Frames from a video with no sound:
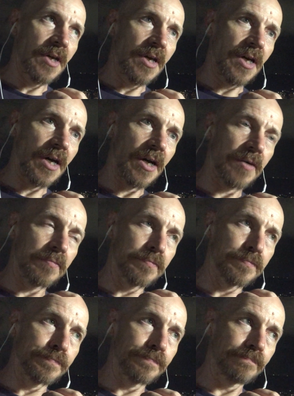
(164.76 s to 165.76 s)

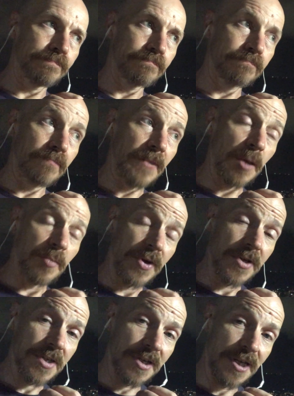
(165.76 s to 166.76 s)

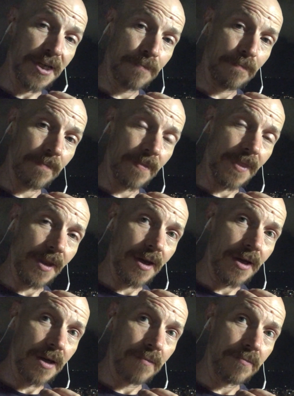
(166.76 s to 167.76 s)
Personally,
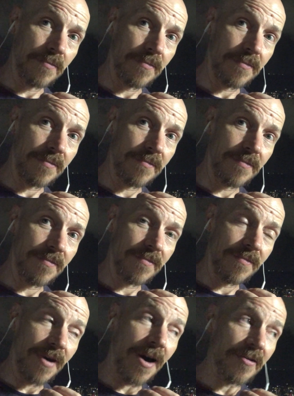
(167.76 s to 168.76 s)

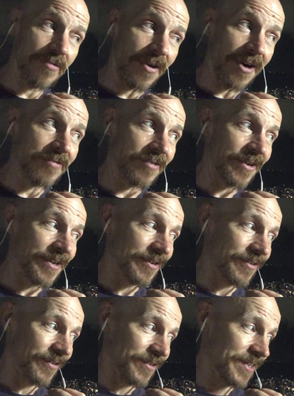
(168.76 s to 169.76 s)
I find,
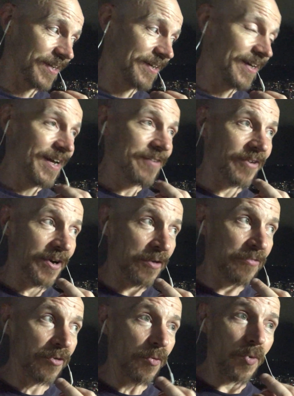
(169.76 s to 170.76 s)
honestly, if I go
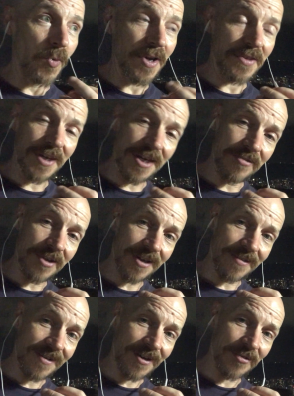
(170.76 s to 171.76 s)
for a walk in the evening
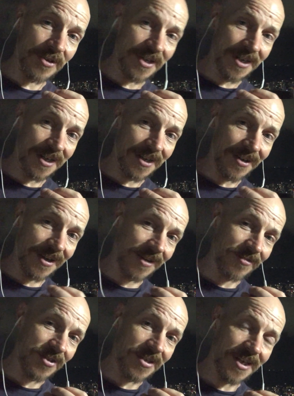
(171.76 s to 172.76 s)
after dinner like
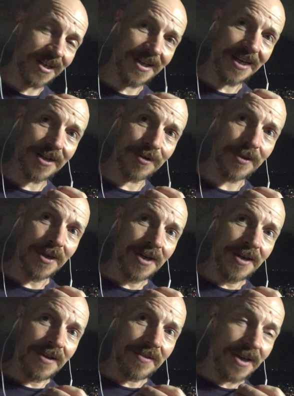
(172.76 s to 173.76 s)
I've just done now,
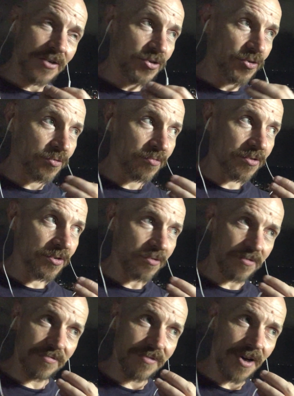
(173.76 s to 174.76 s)
that short
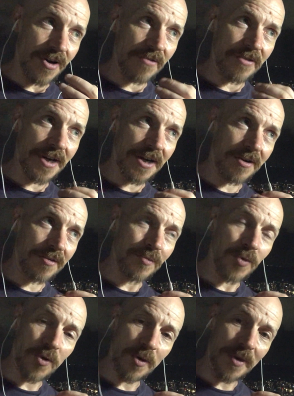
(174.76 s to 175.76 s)
sort of half an hour
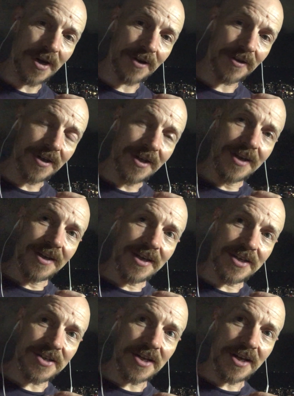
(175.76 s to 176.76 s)
walkabout
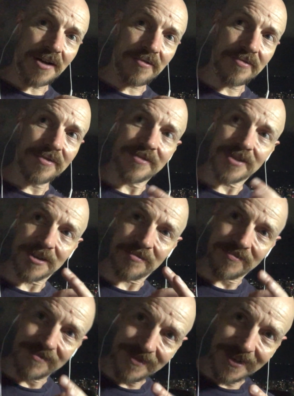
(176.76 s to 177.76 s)
is enough to
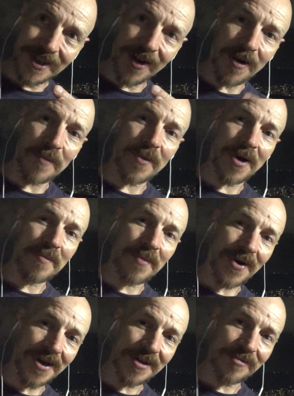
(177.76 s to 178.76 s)
calm my
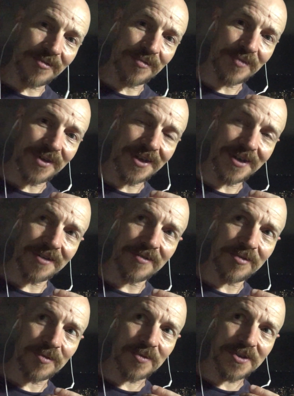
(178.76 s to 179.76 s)
mind from the
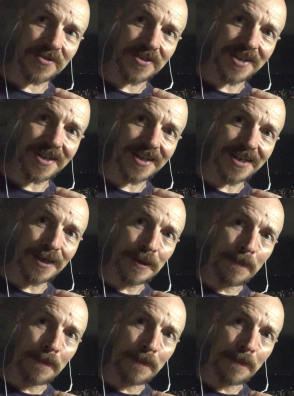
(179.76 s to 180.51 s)
thoughts of the day.